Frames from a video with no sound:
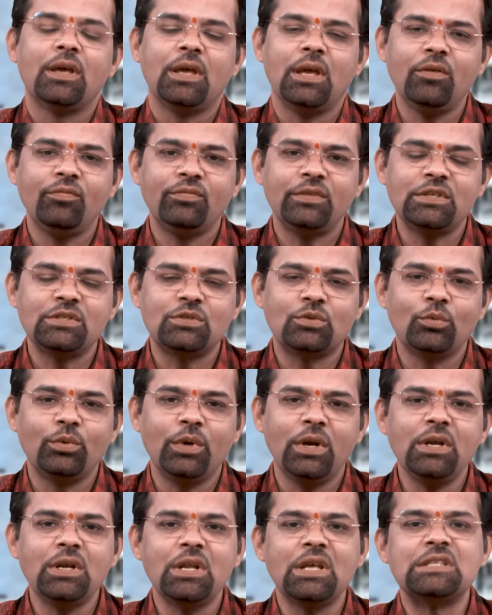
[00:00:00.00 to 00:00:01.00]
if the
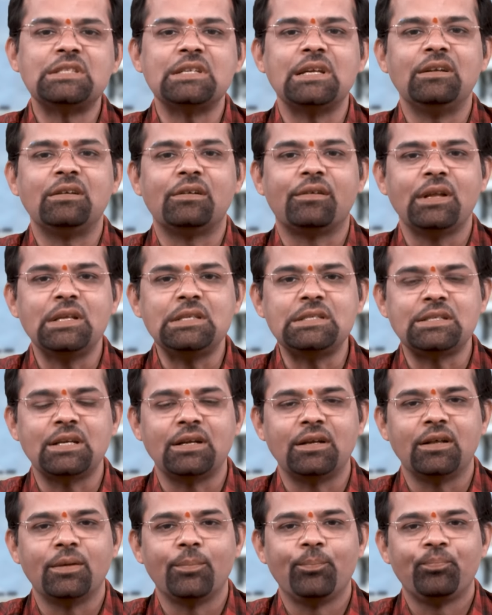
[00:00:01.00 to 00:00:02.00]
student is
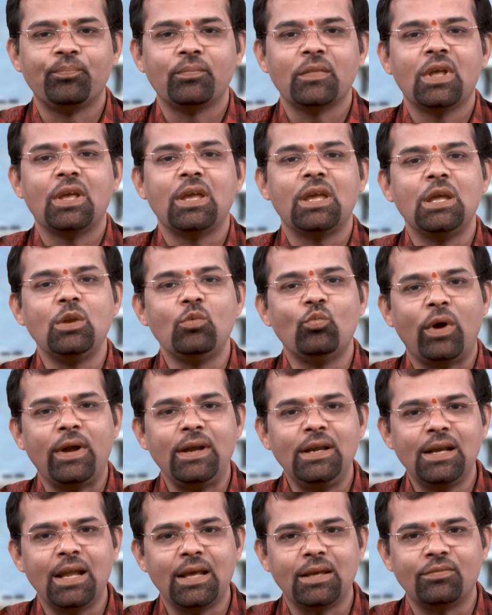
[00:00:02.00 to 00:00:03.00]
interested in
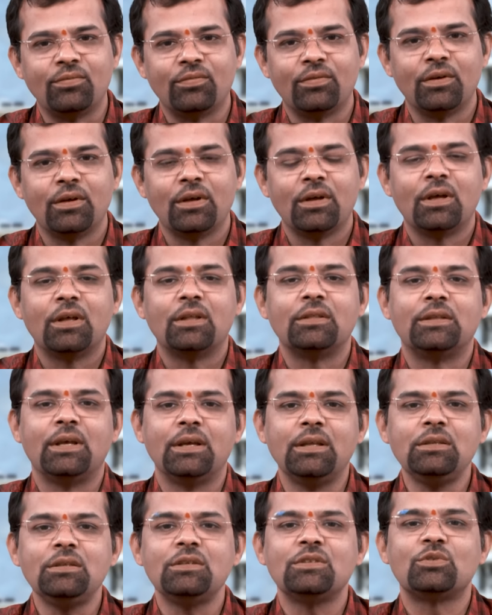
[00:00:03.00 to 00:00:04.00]
wildlife,
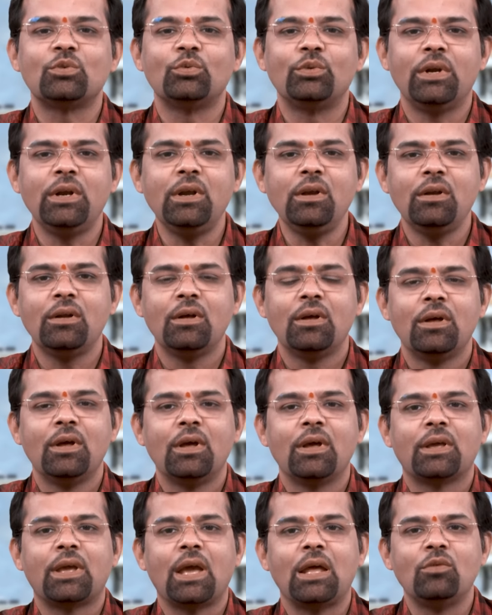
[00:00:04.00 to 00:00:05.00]
then student
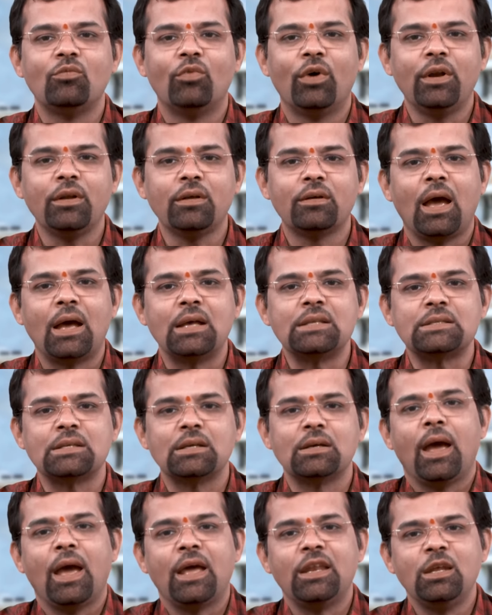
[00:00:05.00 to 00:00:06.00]
can work as
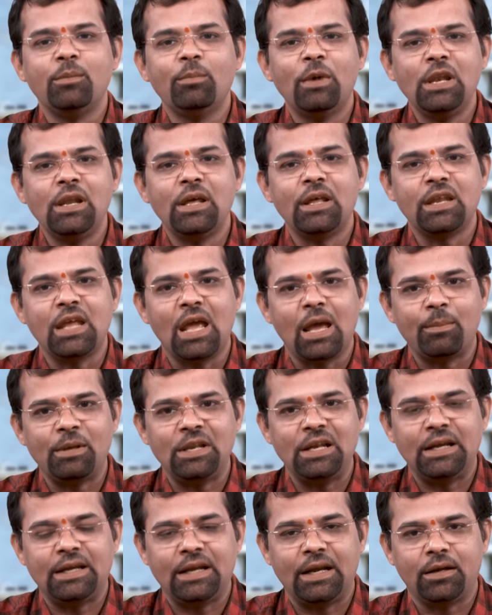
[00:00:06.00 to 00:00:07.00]
animal
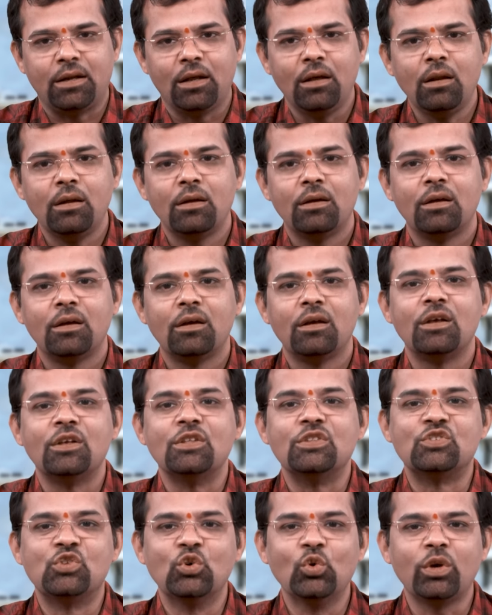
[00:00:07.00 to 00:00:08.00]
rehabilitator,
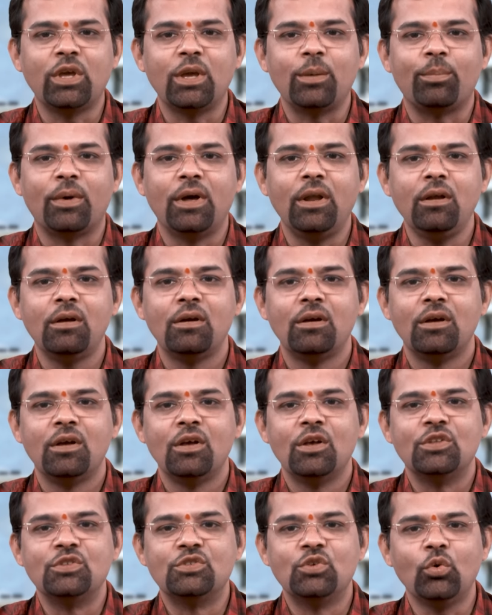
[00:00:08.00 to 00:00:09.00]
zookeeper,
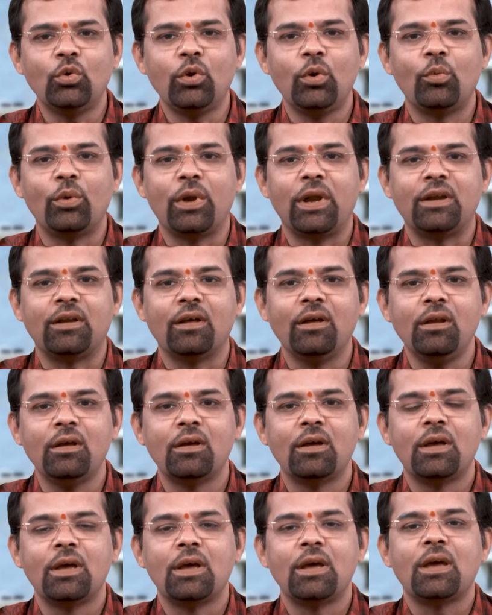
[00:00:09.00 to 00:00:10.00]
zoo curator,
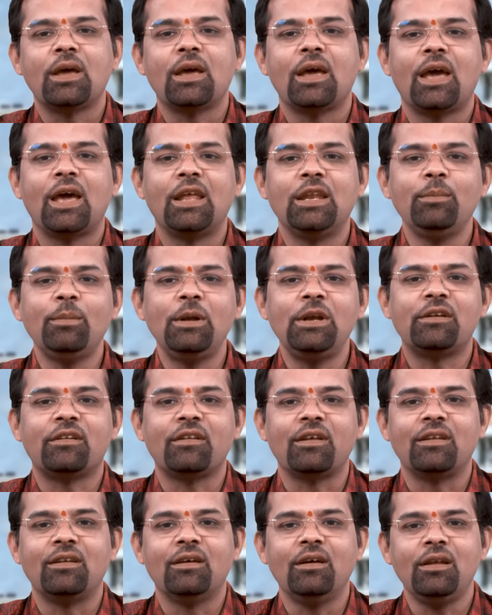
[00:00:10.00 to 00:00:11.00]
animal
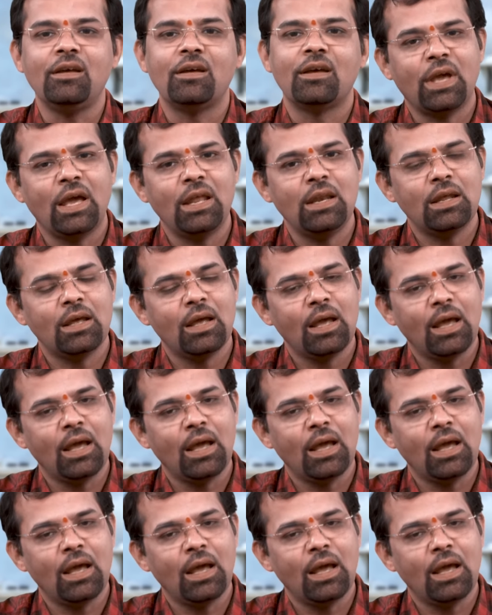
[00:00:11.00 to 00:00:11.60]
trainer, can